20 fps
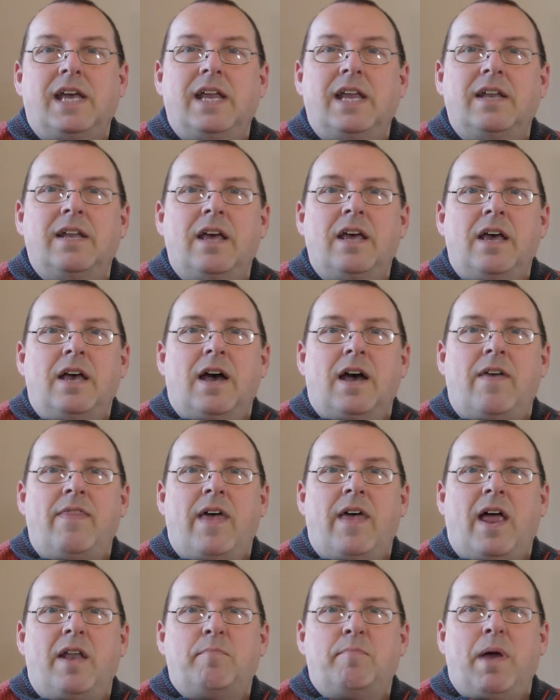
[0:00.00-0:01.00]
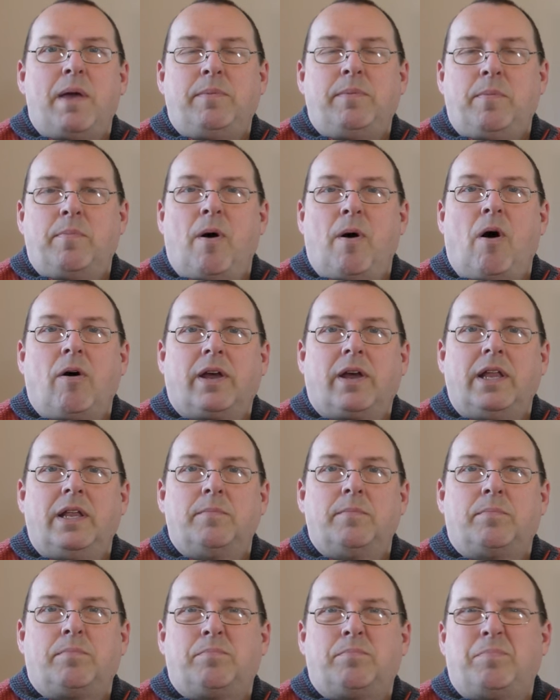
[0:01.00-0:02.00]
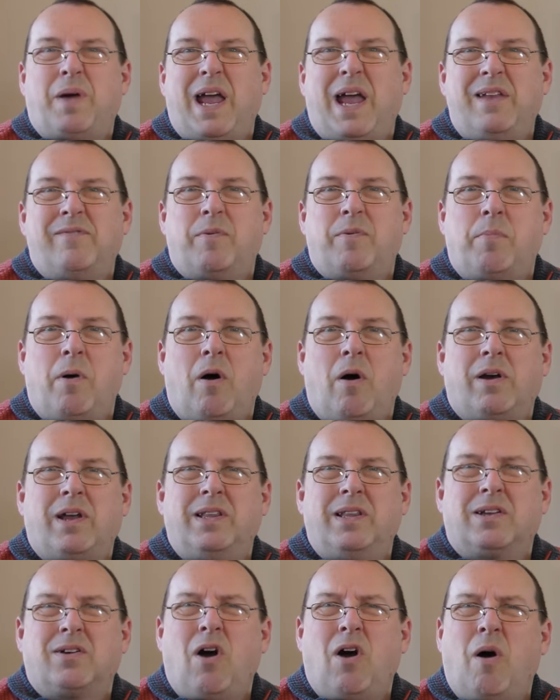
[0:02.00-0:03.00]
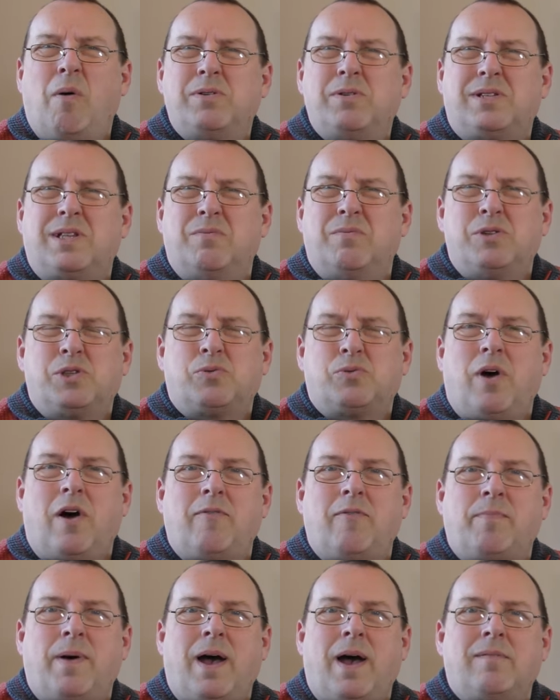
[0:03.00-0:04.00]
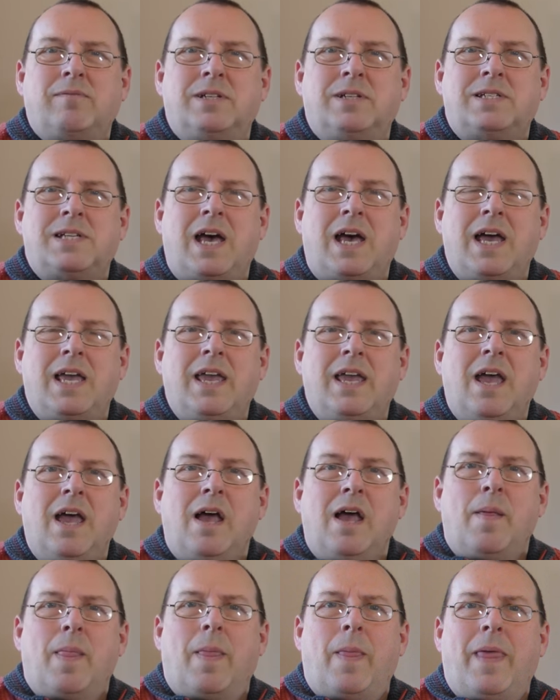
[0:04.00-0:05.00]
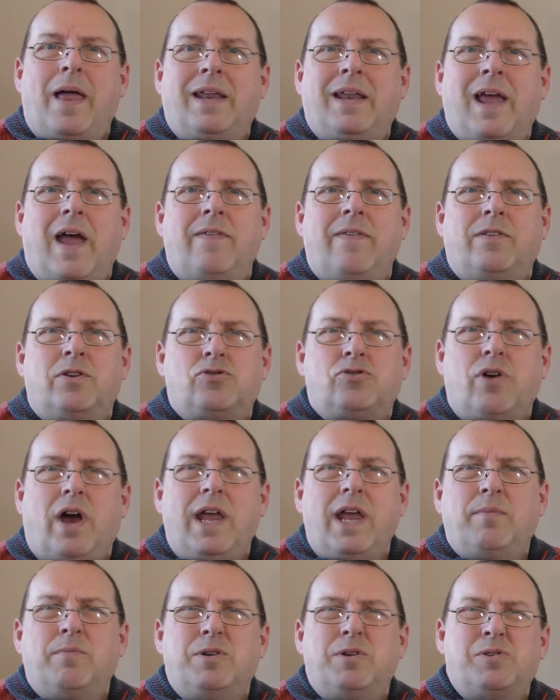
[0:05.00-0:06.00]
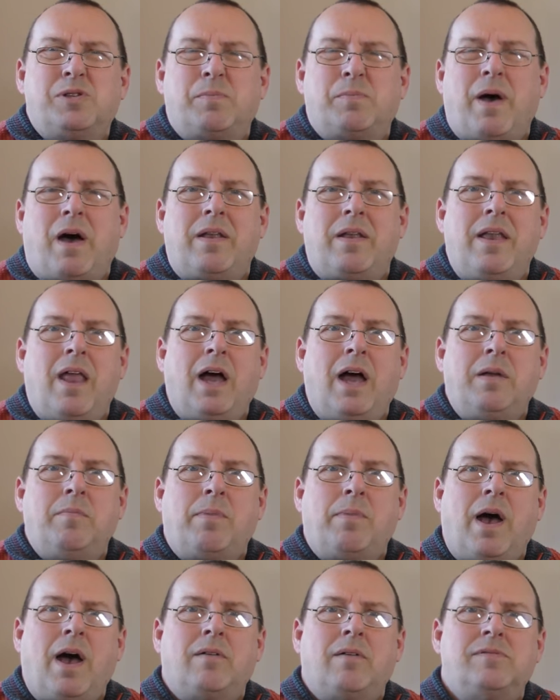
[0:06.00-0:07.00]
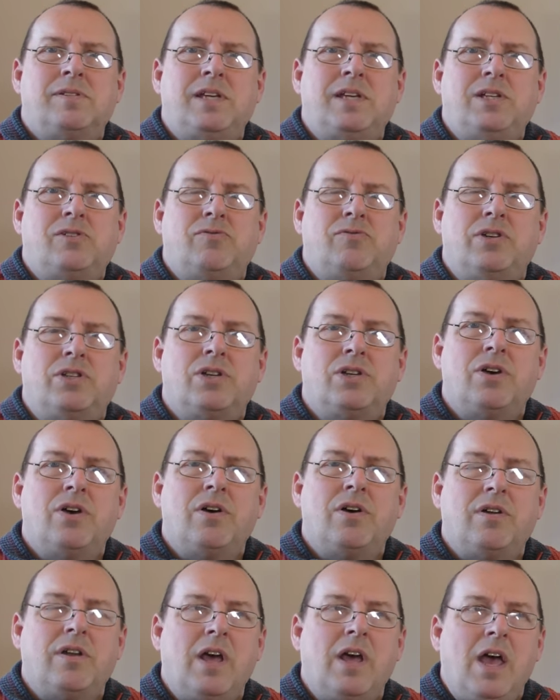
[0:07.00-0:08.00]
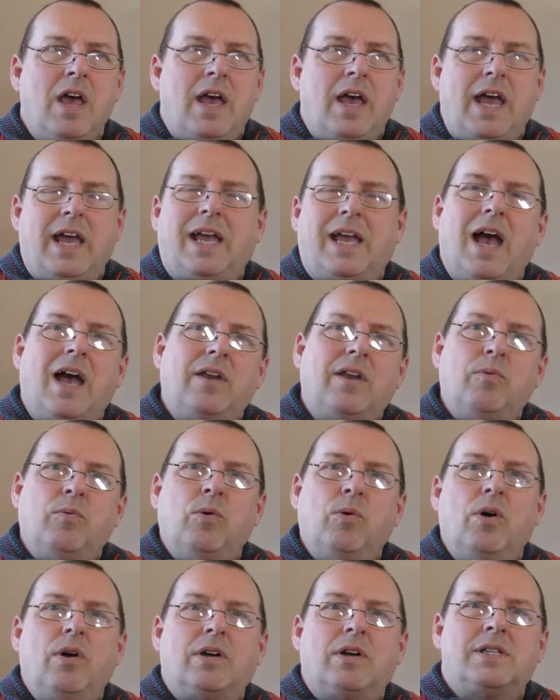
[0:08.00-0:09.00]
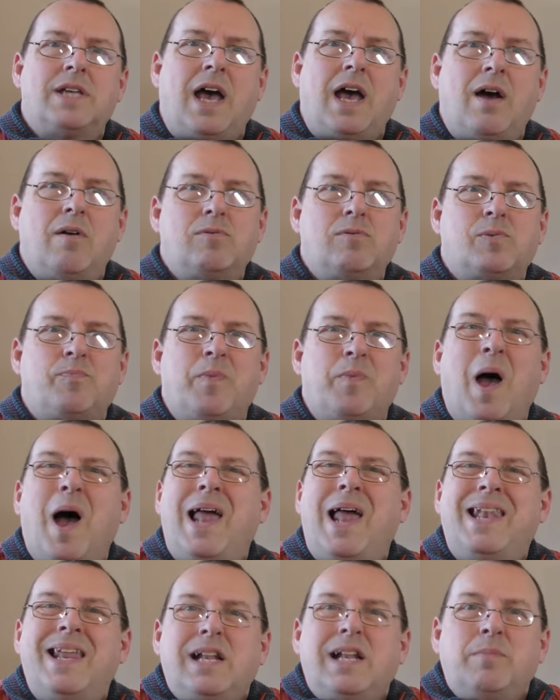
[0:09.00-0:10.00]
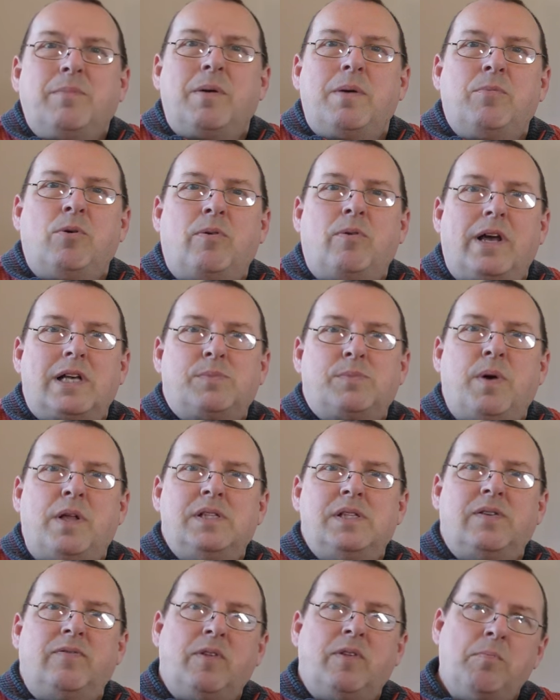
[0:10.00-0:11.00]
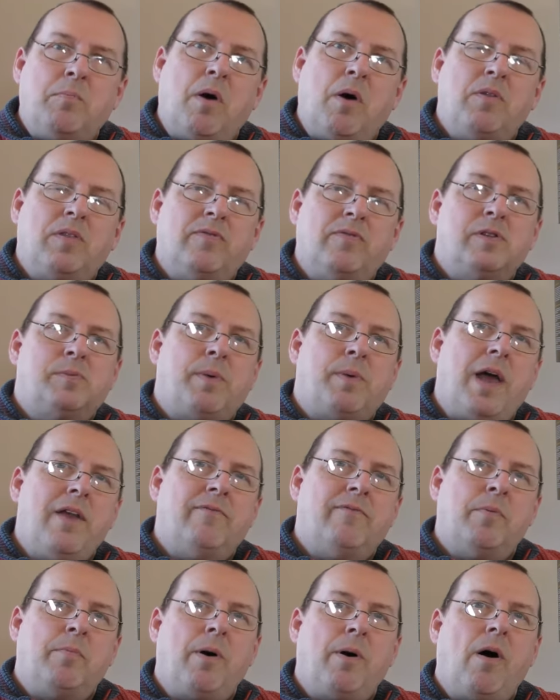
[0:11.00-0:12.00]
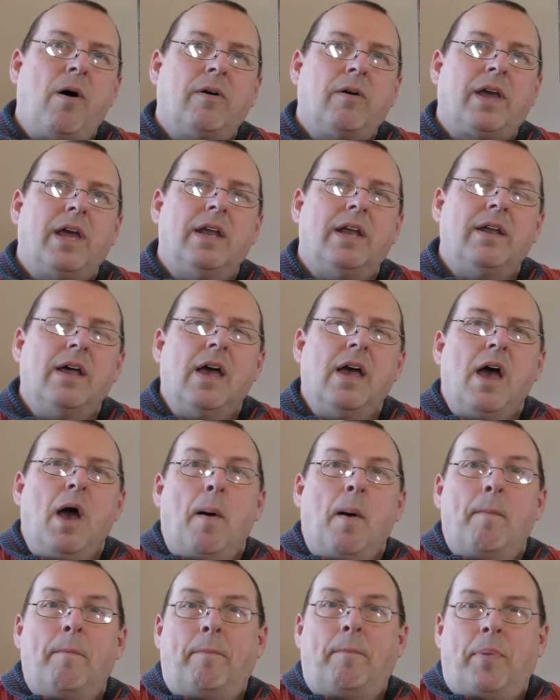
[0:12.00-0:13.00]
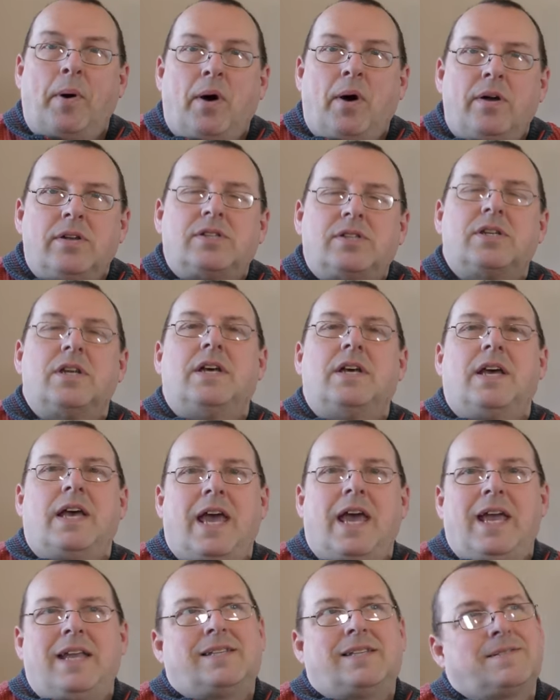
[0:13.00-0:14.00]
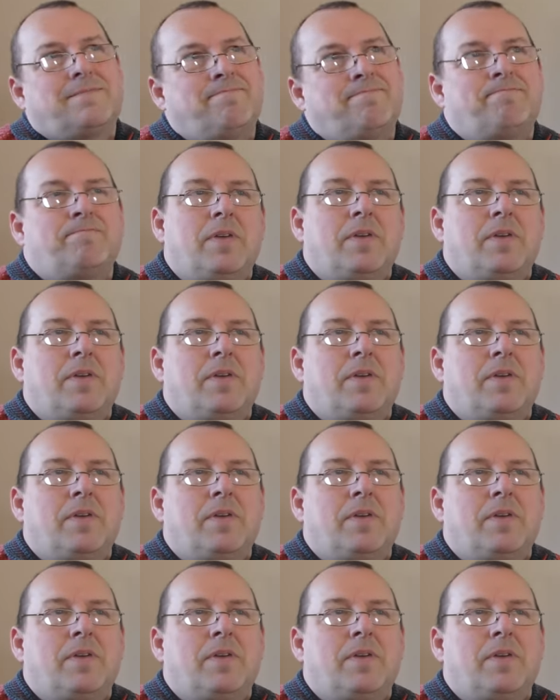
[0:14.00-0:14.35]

in, and then maybe paying for parking the car, which I think was £12 a day, and then getting the train, which was about £9 each return, it kind of worked out a little bit more expensive than both of us paying for parking, but it